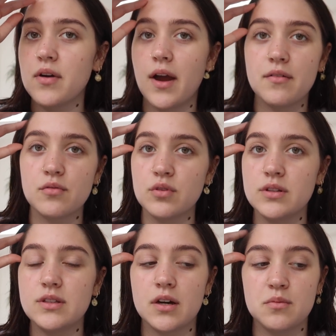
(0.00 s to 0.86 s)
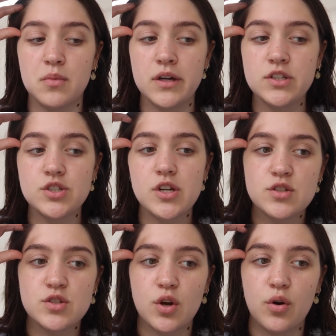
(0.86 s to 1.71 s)
I haven't really done much,
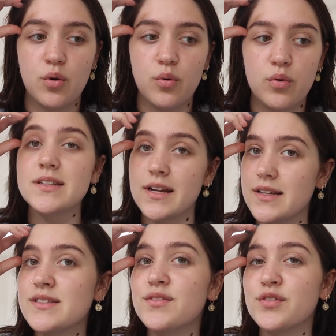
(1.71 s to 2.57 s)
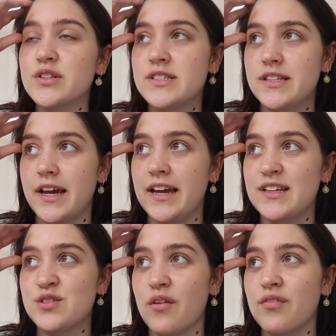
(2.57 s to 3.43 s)
so today is the first day,
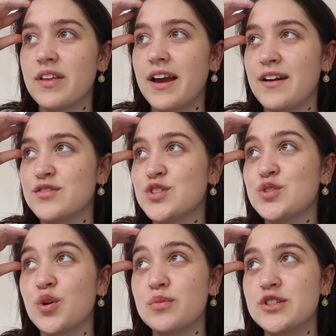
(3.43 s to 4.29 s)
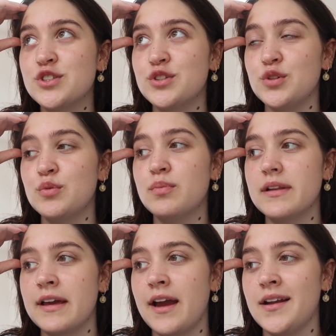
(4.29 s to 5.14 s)
so I feel like I have so much to do, but
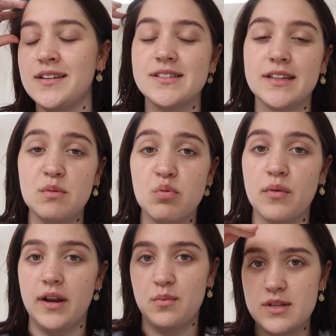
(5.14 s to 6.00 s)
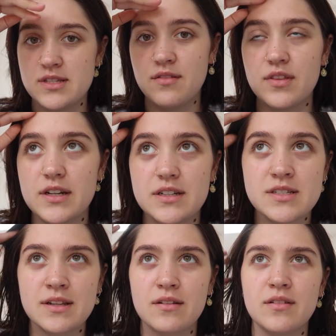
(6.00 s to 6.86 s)
like I need to keep reminding myself that it
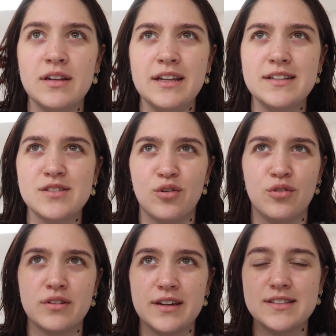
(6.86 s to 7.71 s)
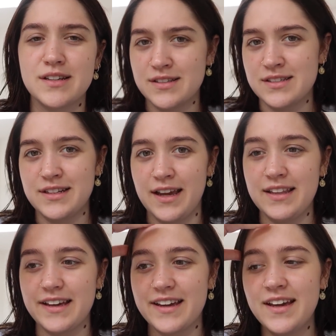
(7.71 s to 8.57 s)
doesn't need to all get done today.
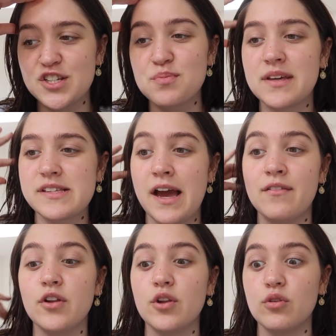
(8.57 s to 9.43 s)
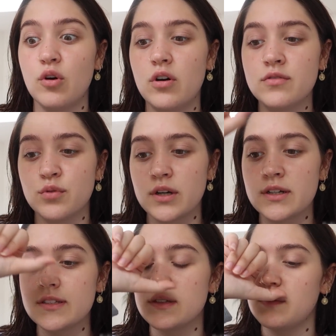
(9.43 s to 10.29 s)
Like just because I have a lot of work
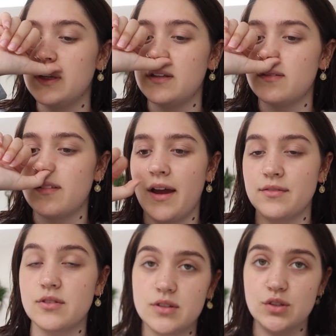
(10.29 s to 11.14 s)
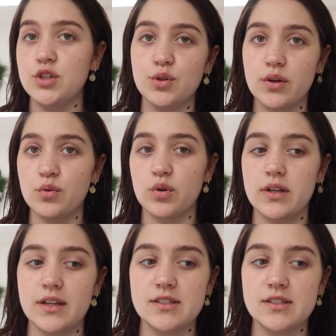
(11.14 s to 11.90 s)
doesn't mean I have to do it in one day.